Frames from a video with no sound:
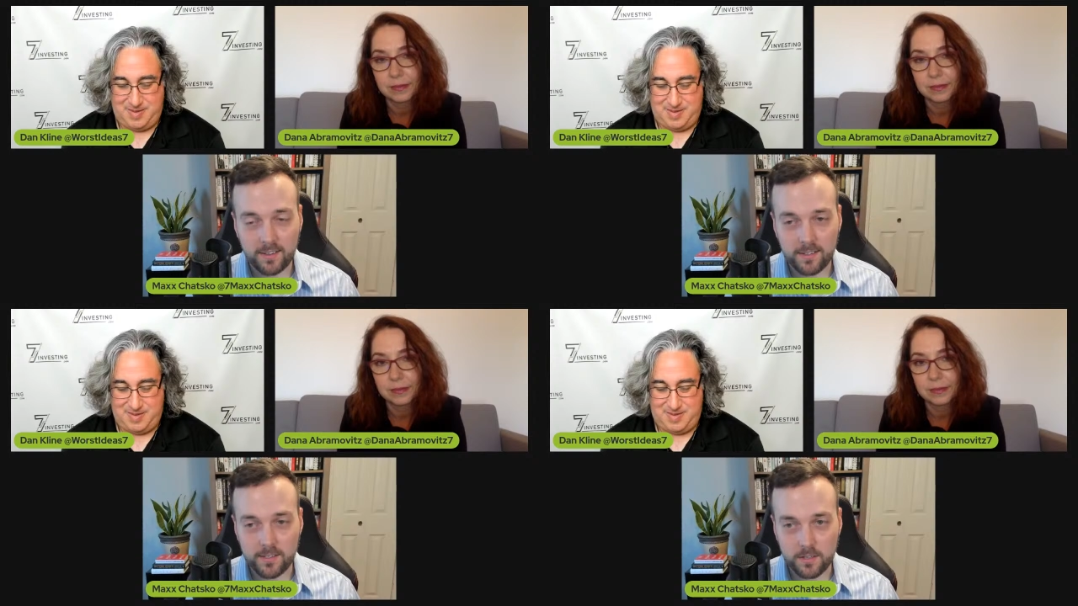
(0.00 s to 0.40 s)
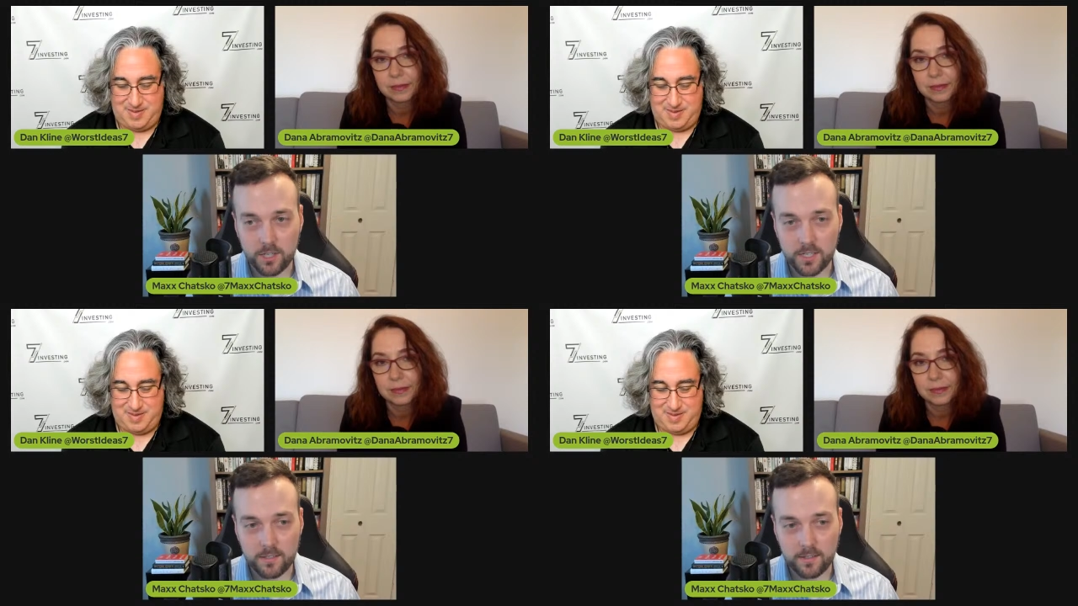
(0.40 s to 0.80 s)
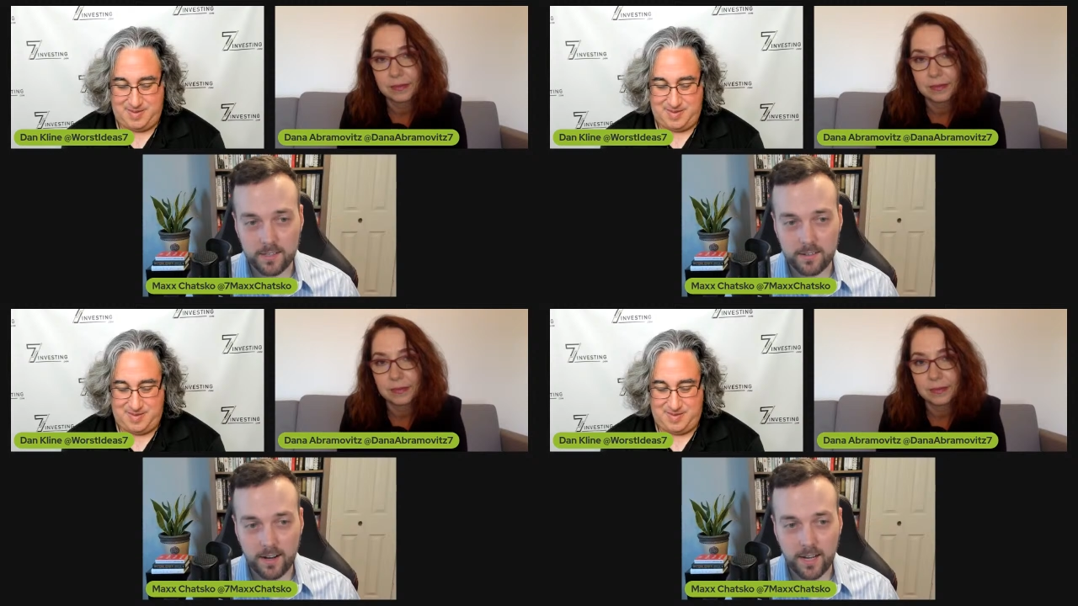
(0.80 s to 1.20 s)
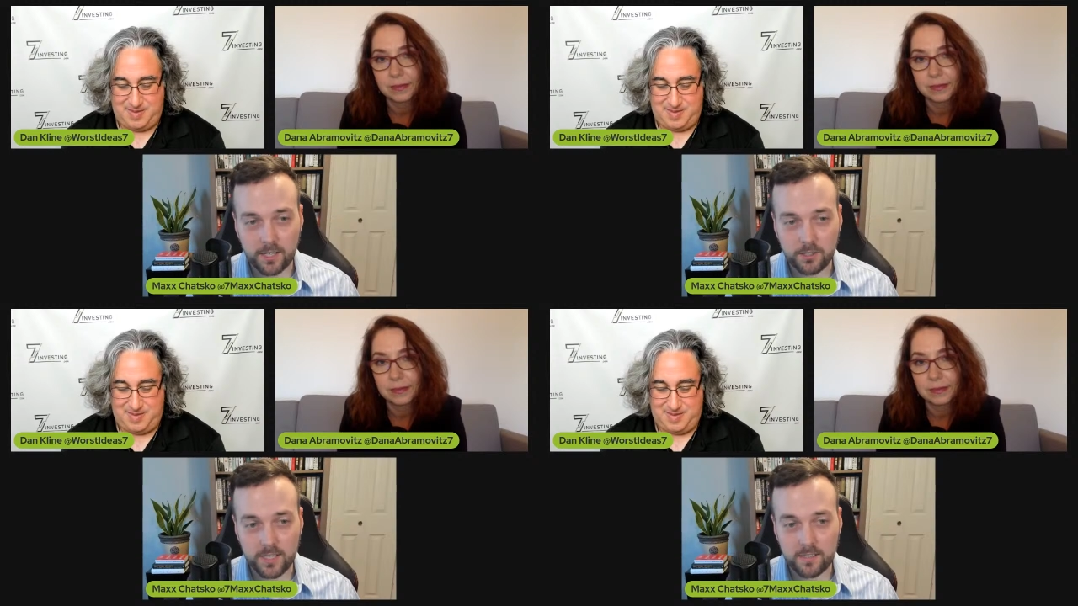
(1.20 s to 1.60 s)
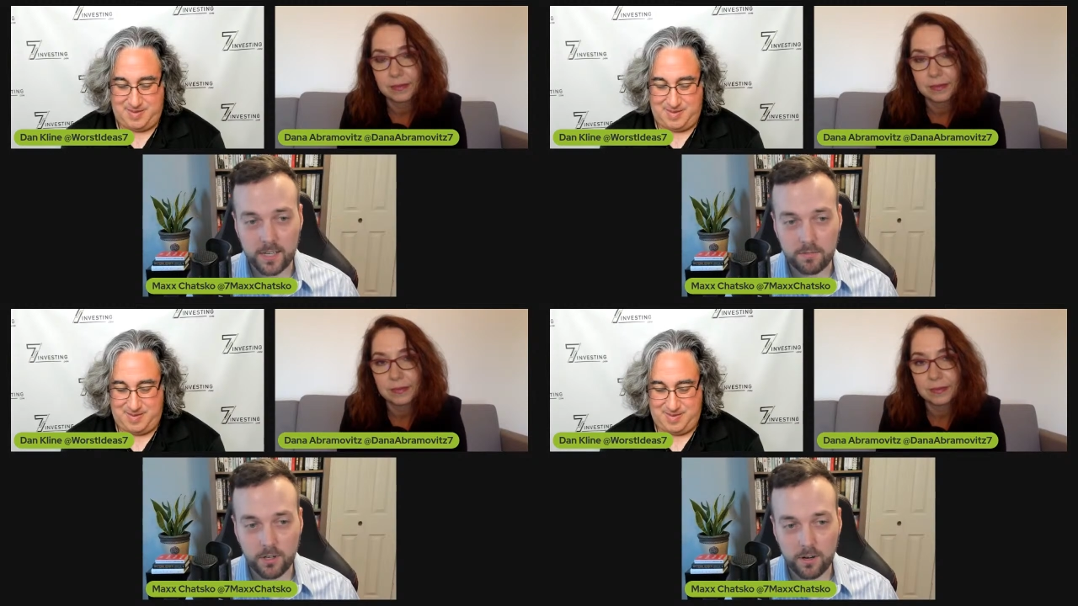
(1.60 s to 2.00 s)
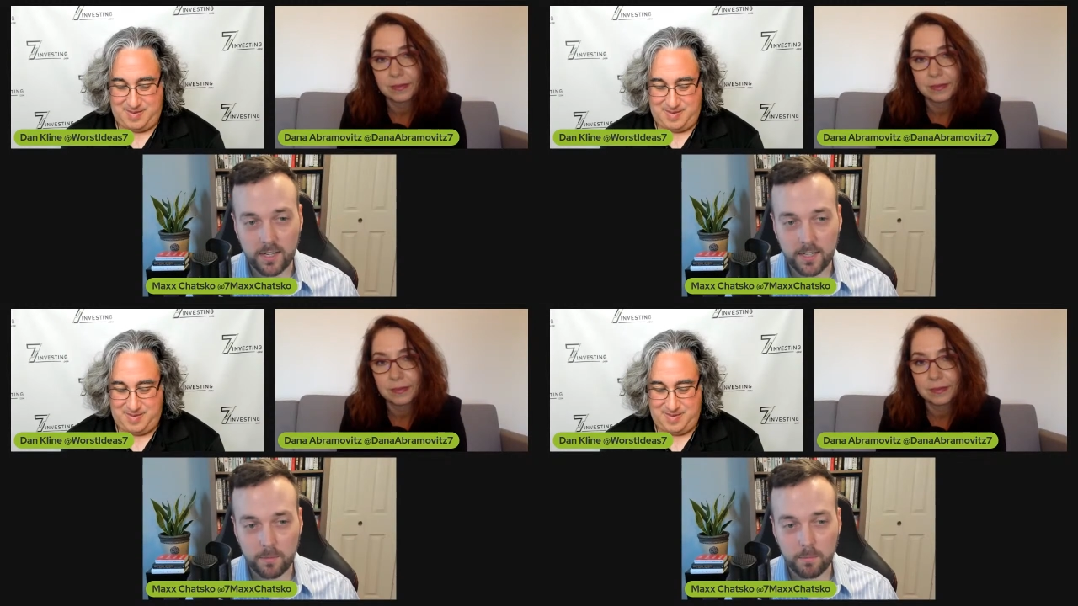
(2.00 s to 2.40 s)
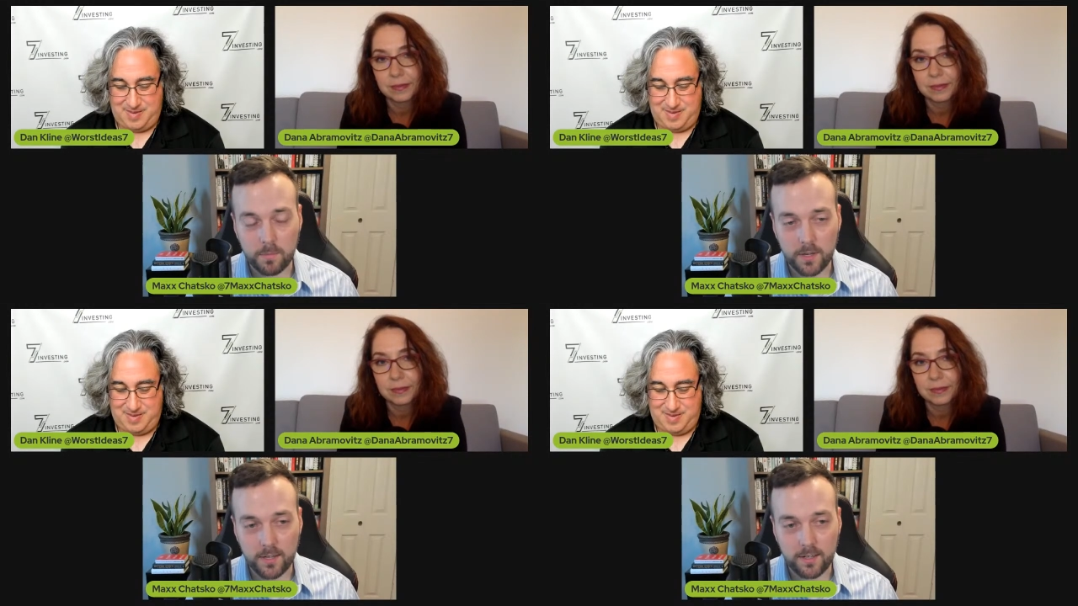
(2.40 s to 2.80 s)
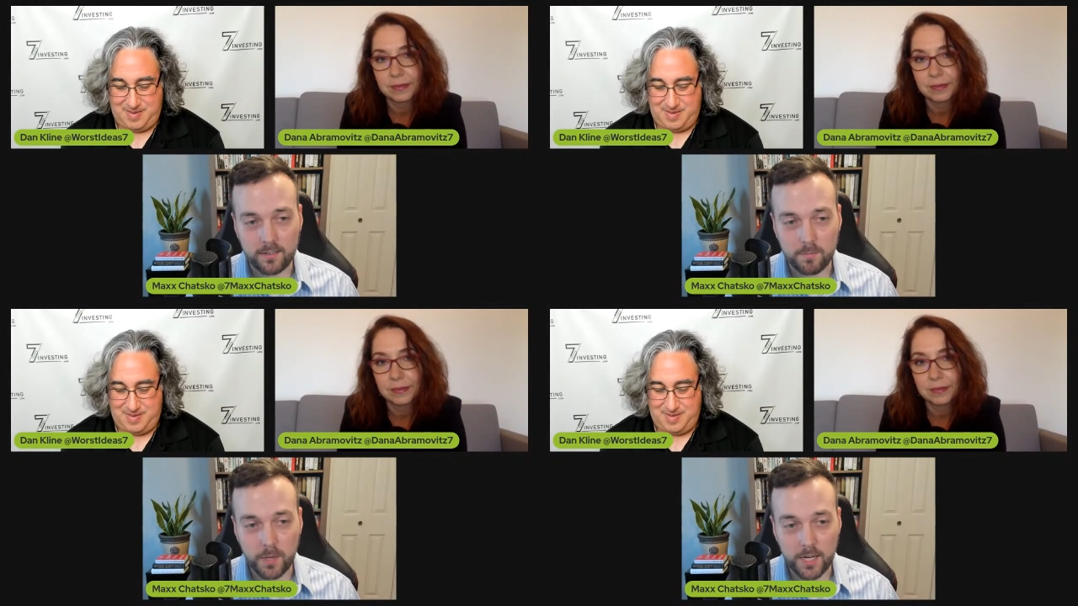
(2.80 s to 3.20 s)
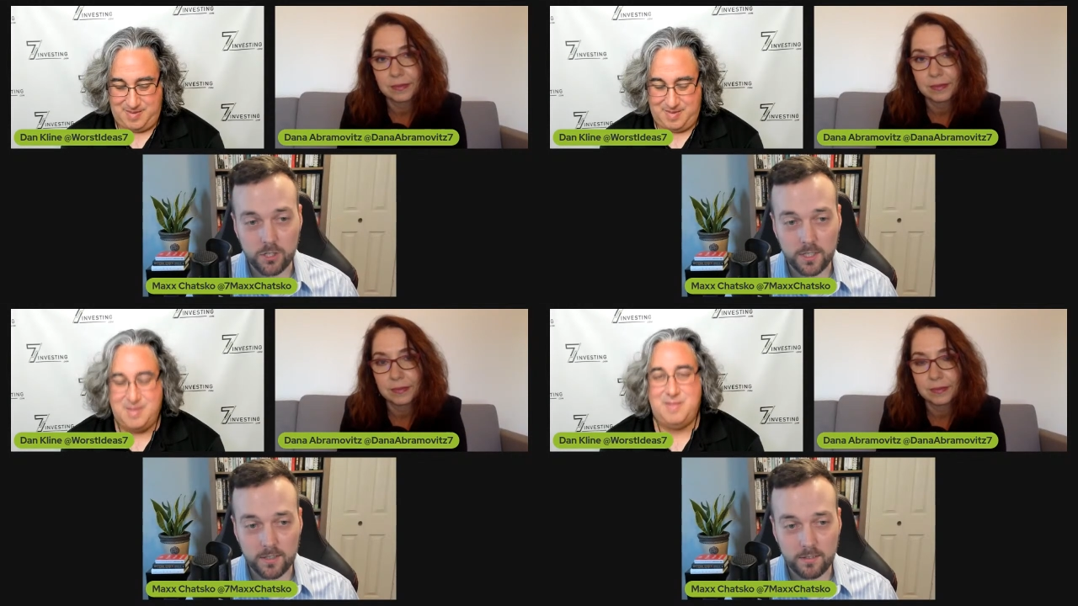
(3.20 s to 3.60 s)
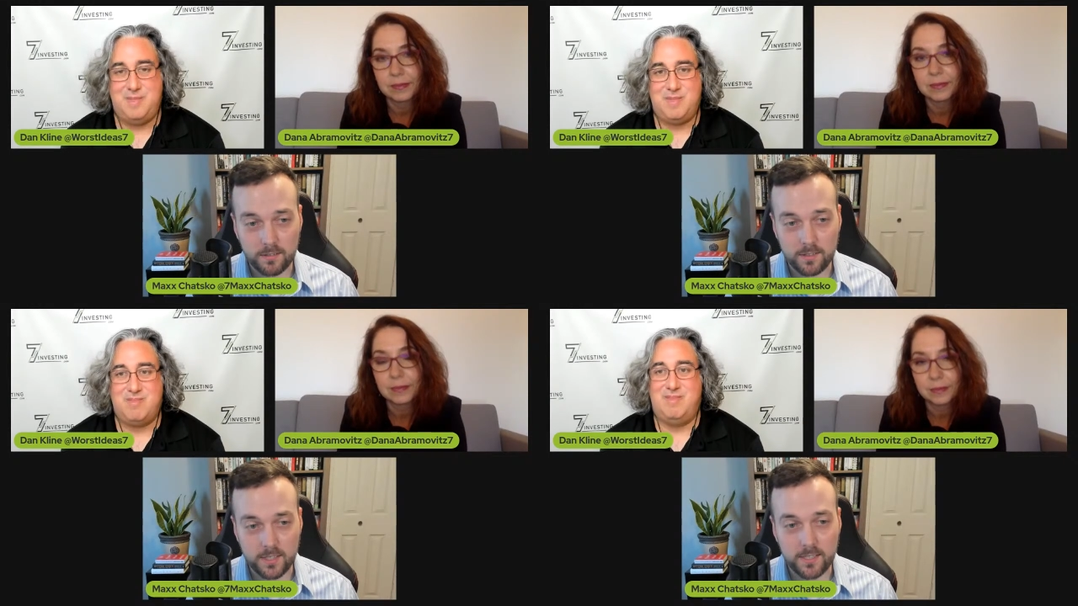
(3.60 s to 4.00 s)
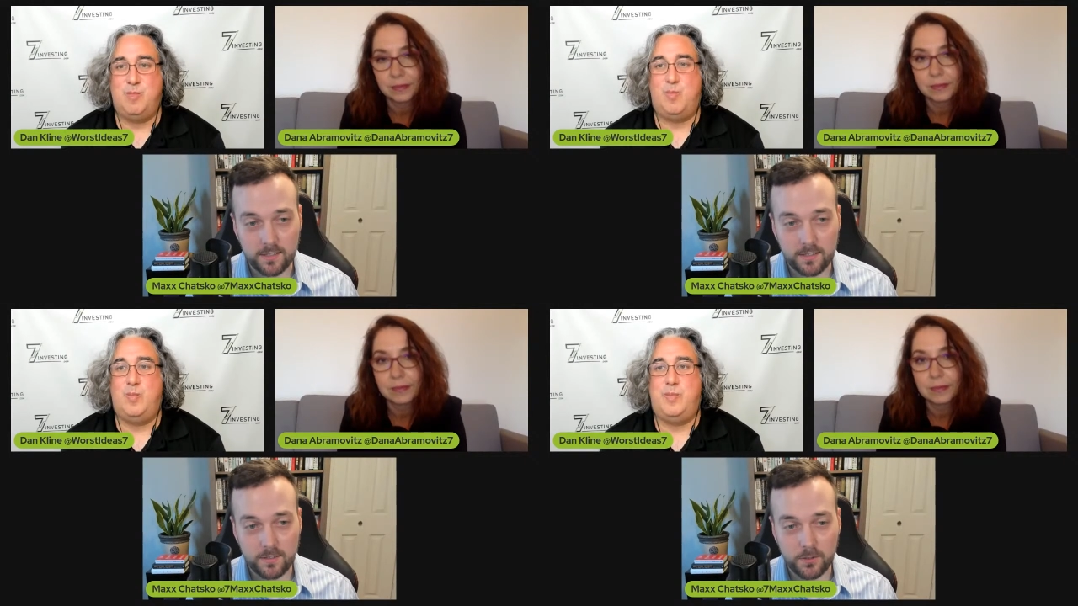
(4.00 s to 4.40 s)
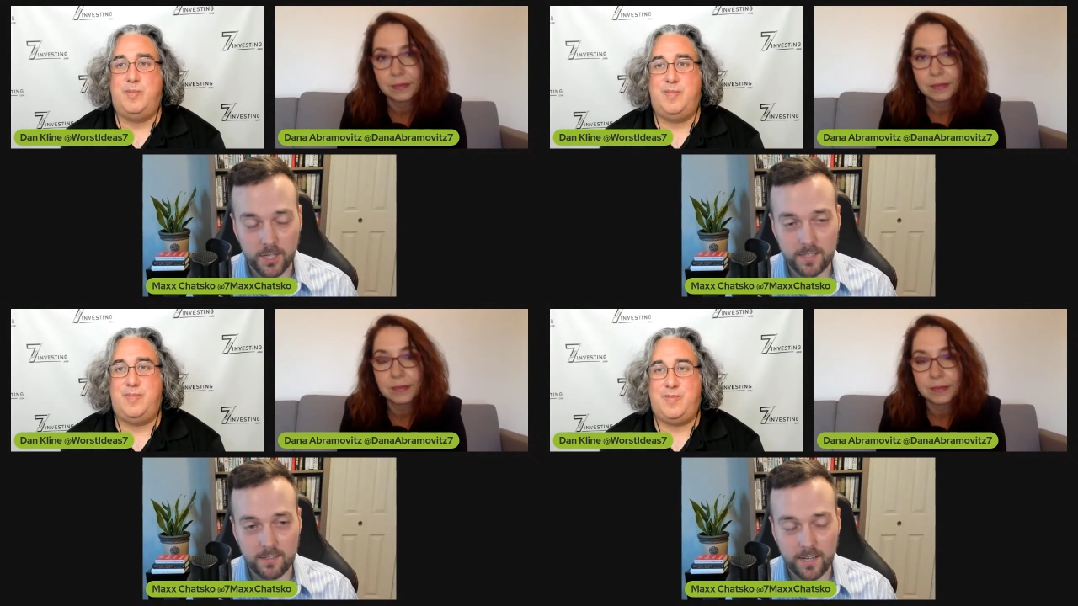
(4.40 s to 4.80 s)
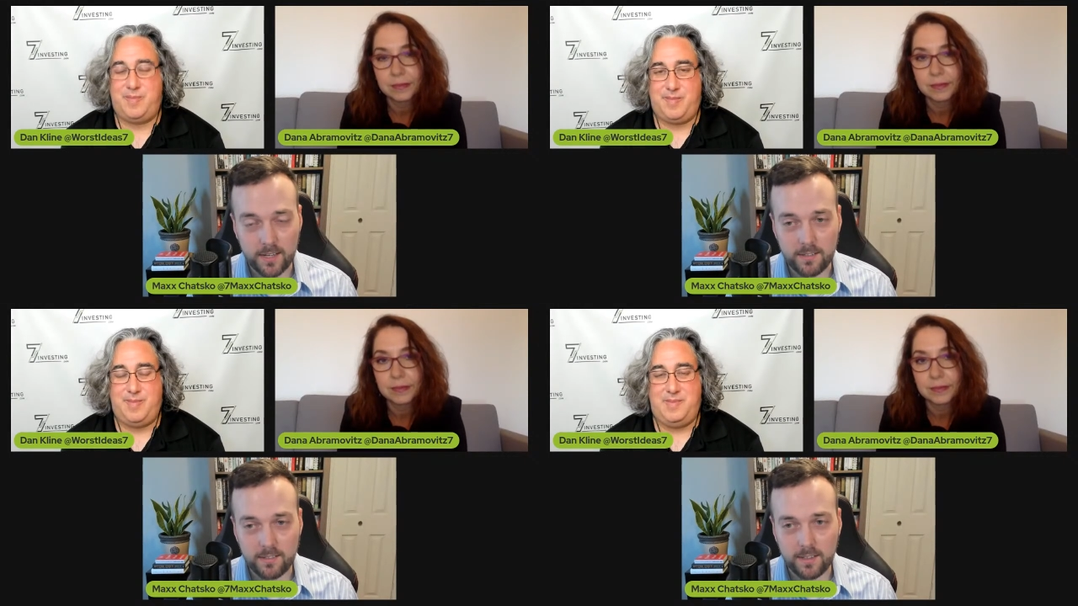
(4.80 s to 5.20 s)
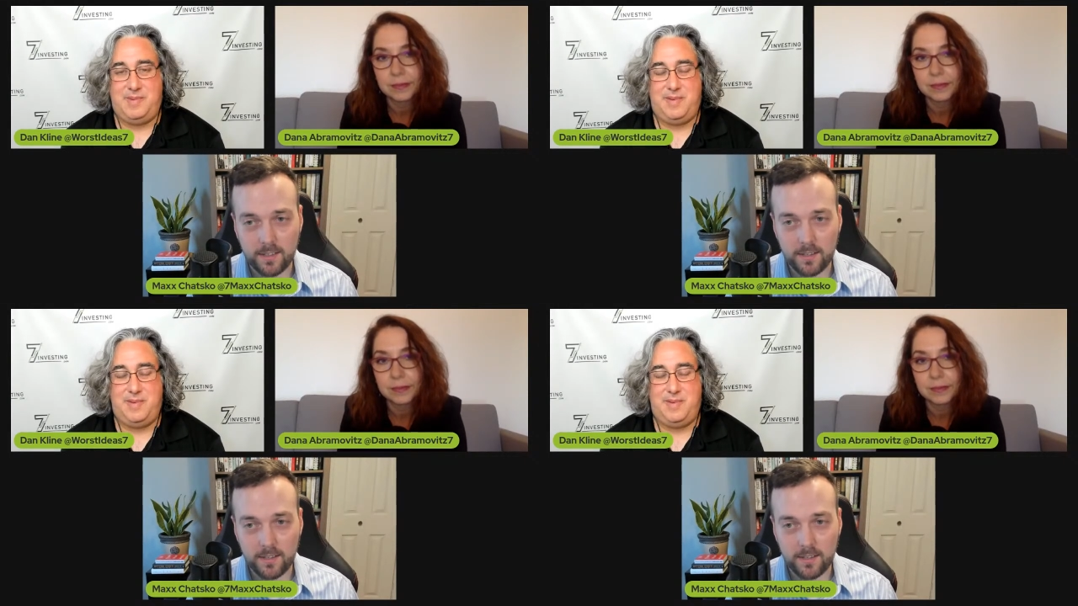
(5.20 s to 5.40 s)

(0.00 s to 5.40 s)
Speaker 1: It suggests that it's not actually safeguarding uh, patients or citizens of the United States.